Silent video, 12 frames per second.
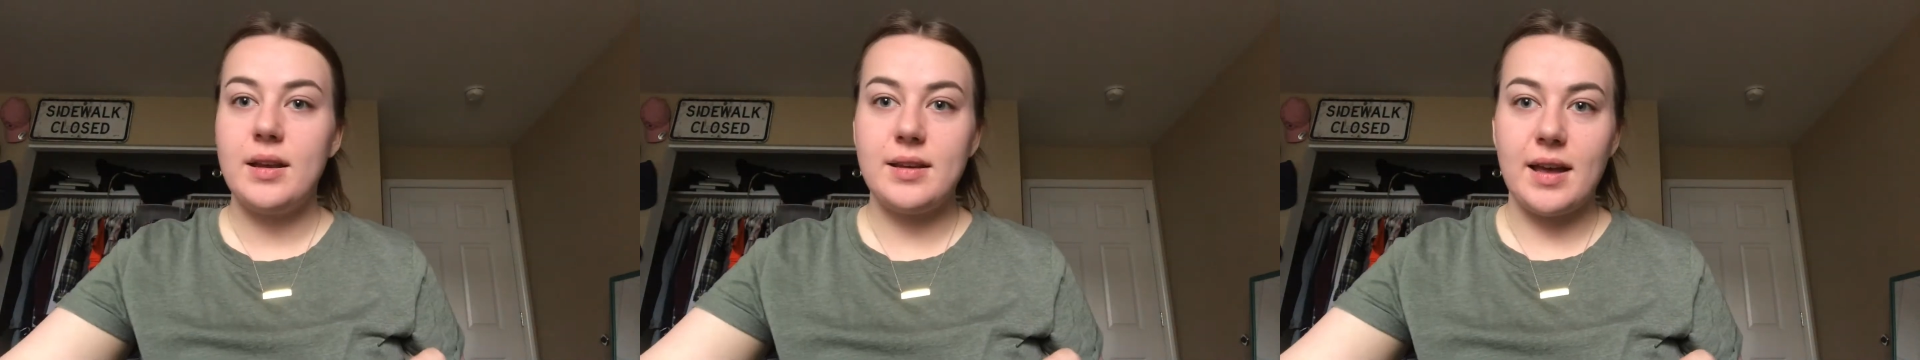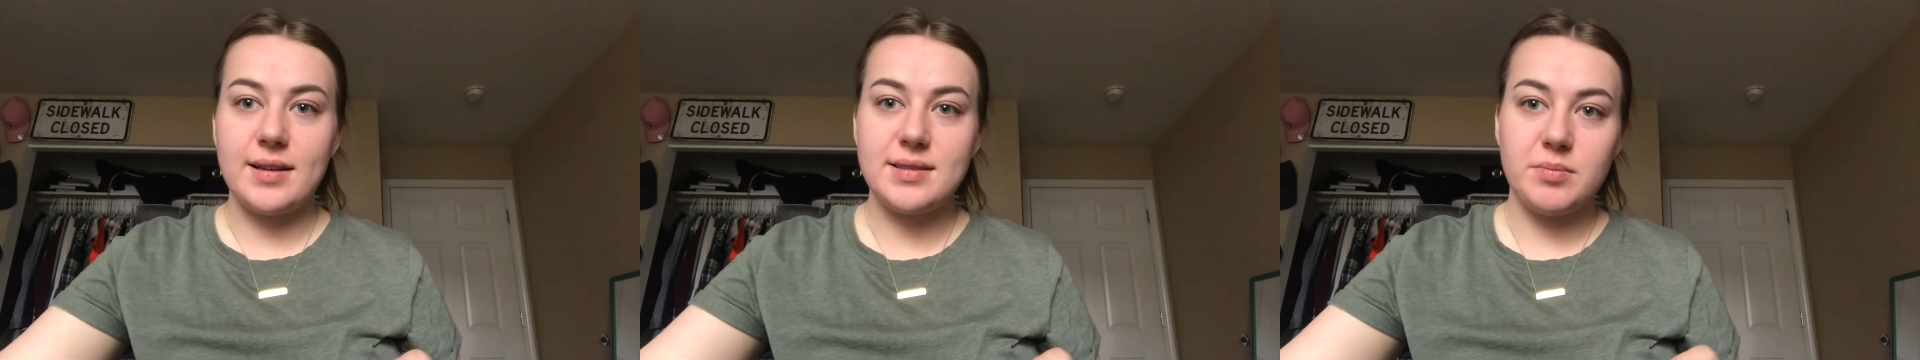
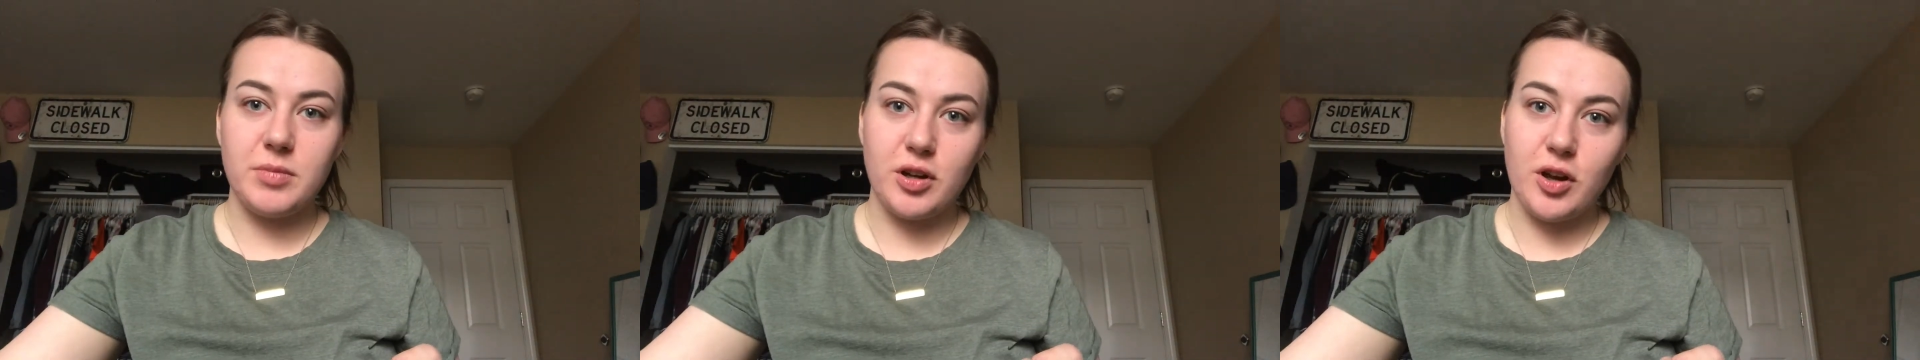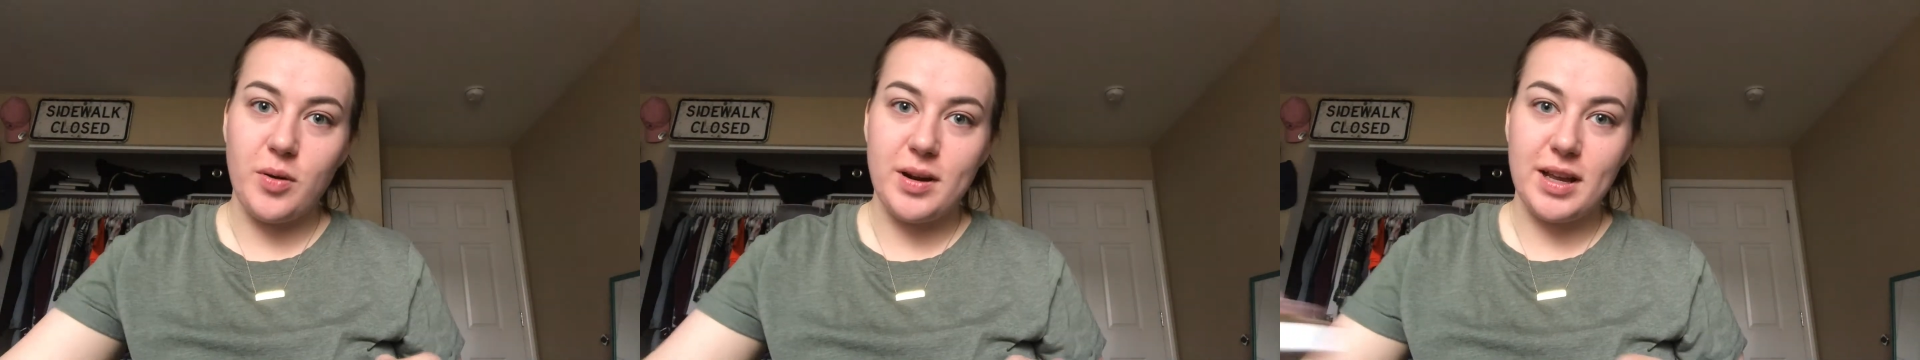Next, I'm going
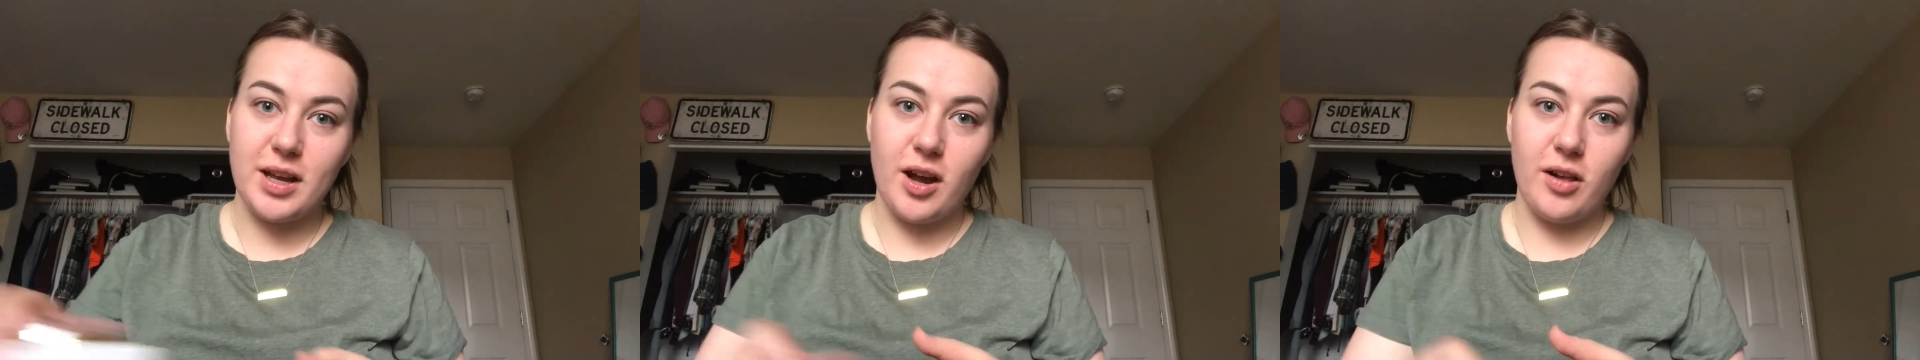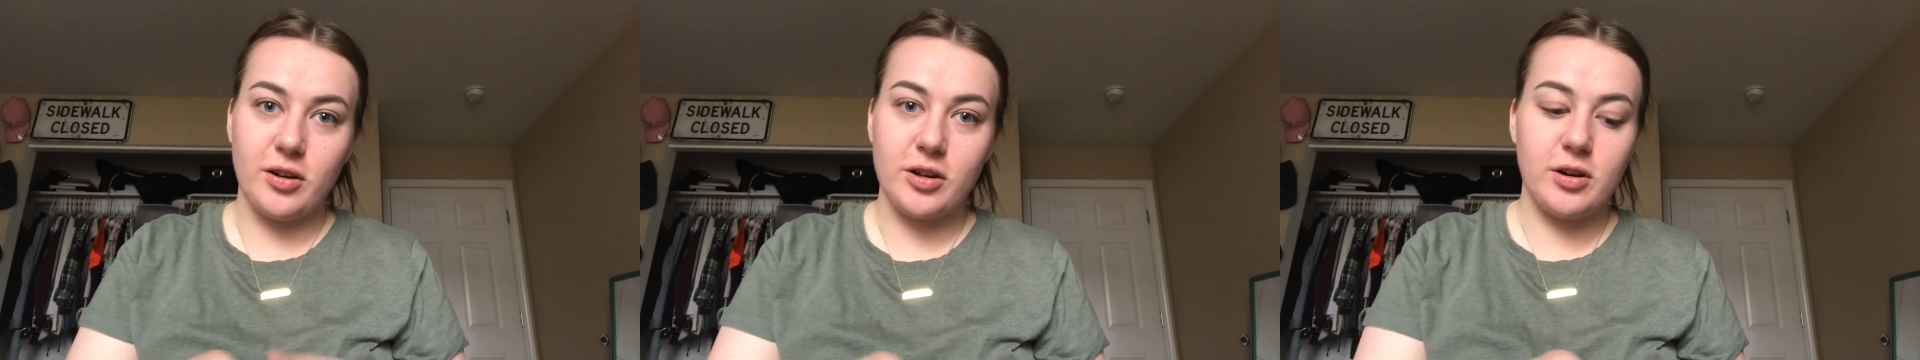to go in and
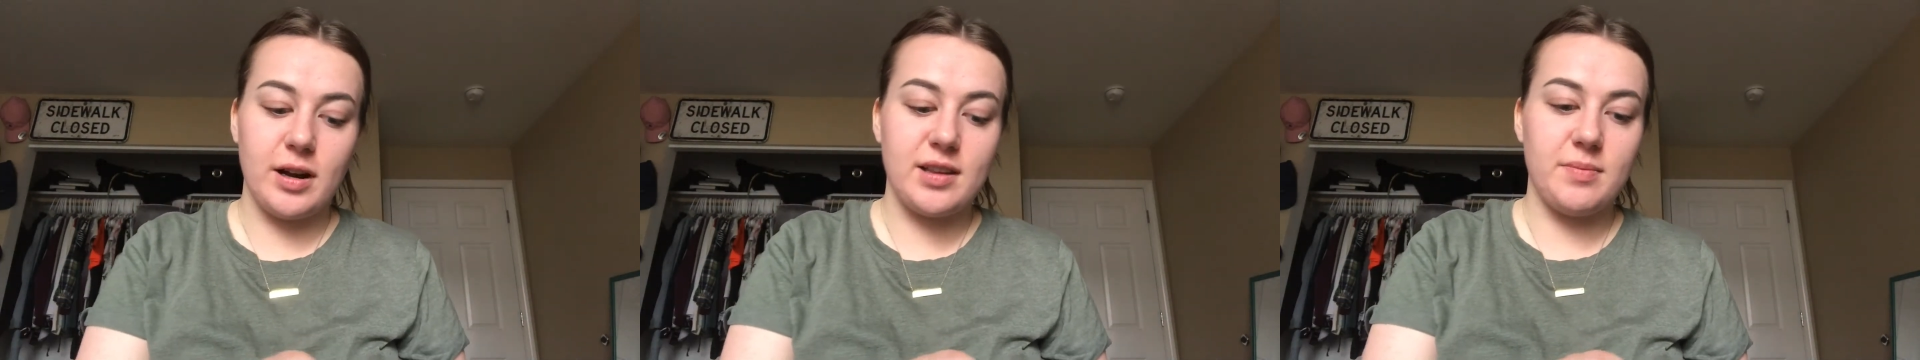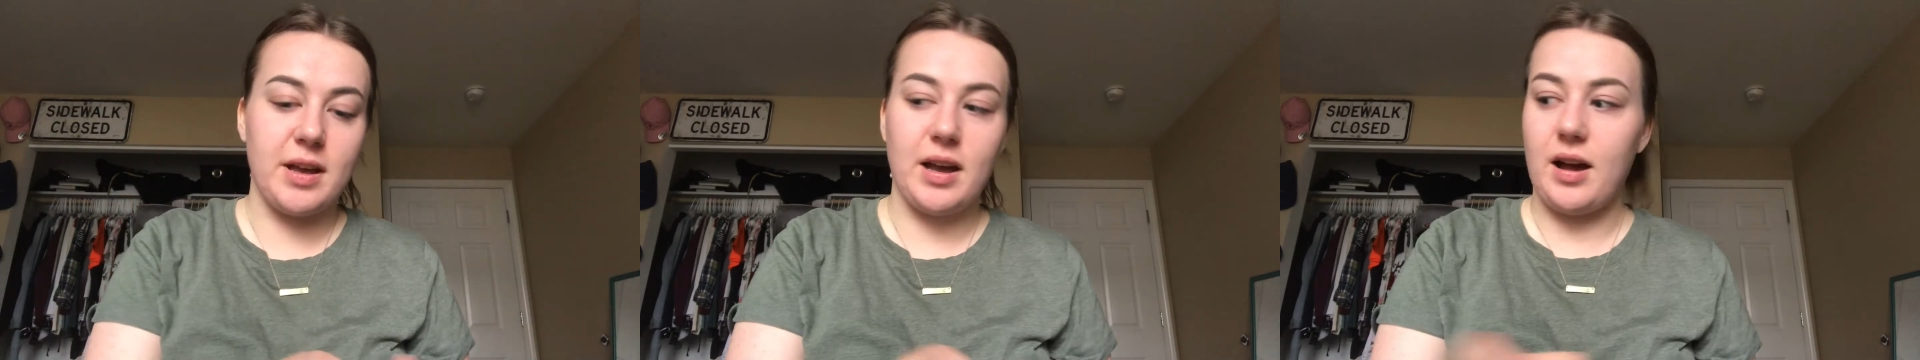color
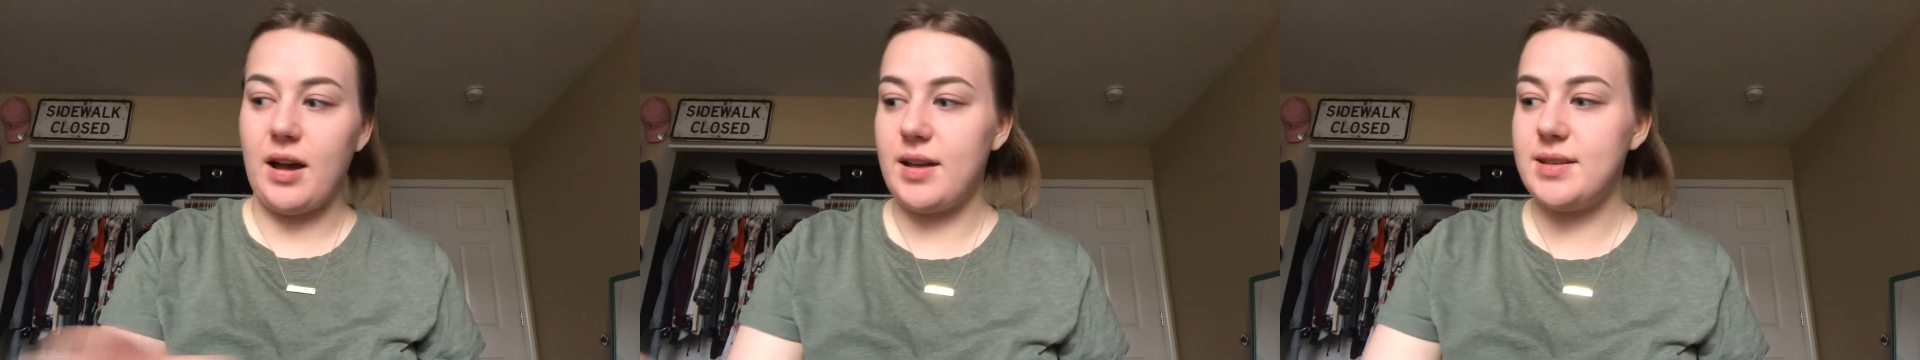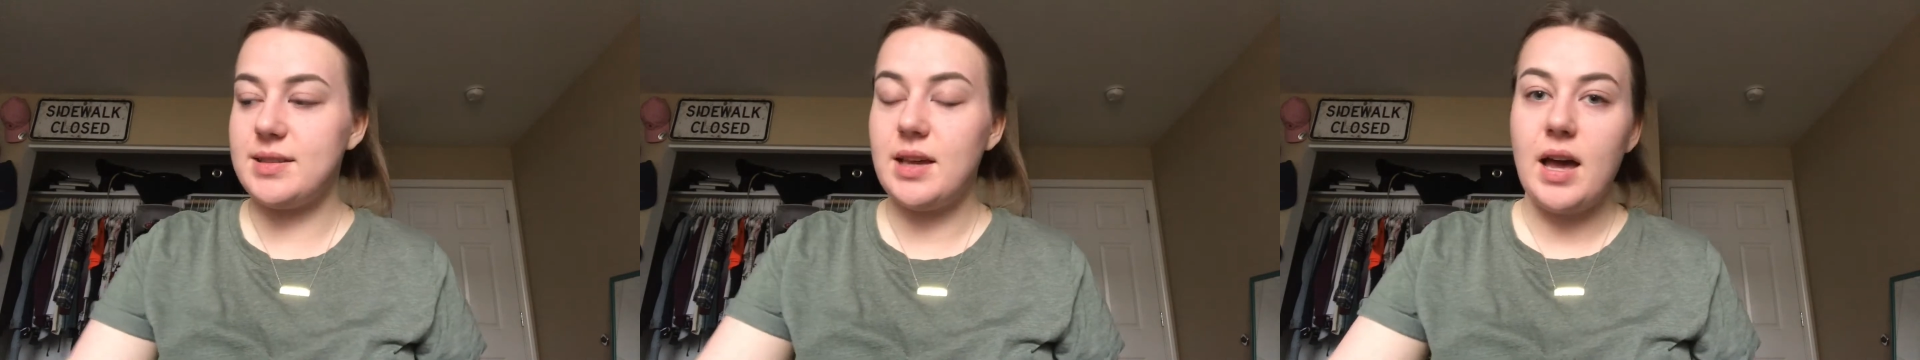correct my
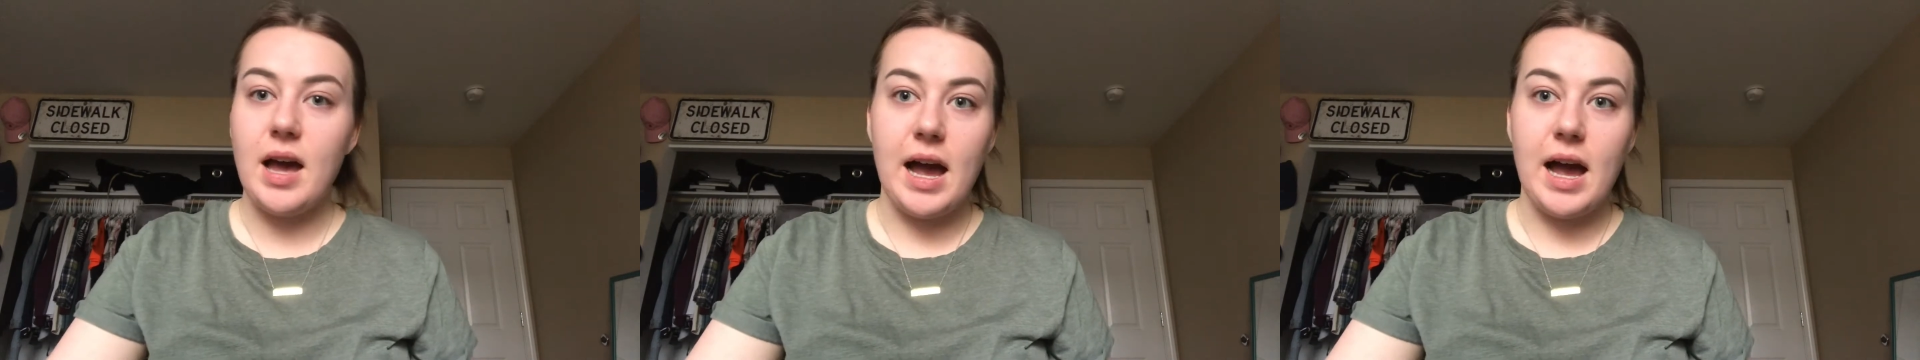eyes.